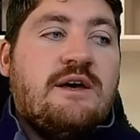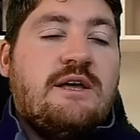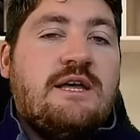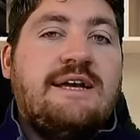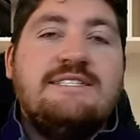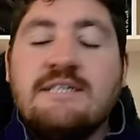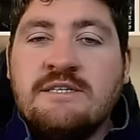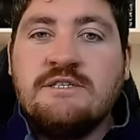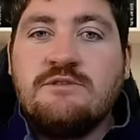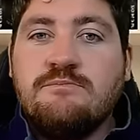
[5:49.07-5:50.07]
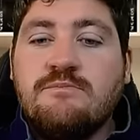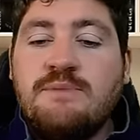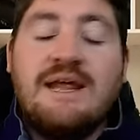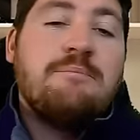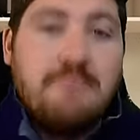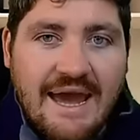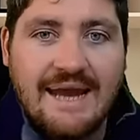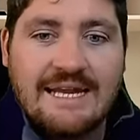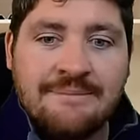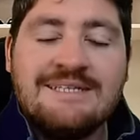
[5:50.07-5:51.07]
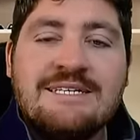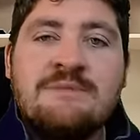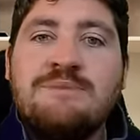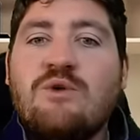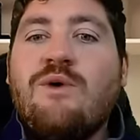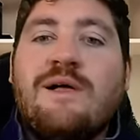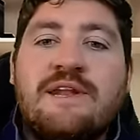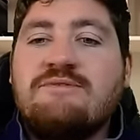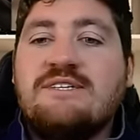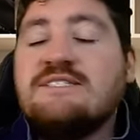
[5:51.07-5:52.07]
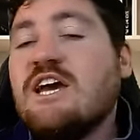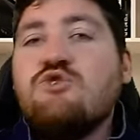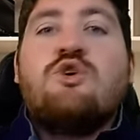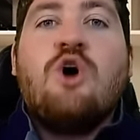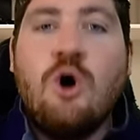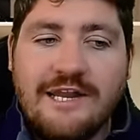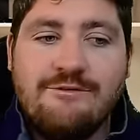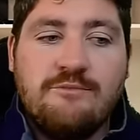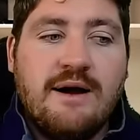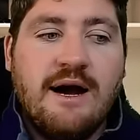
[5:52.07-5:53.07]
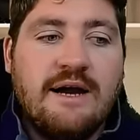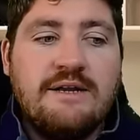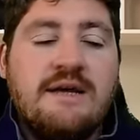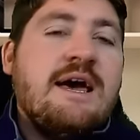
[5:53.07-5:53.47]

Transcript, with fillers: he didn't play badly, but didn't play well enough to say you can't leave me behind,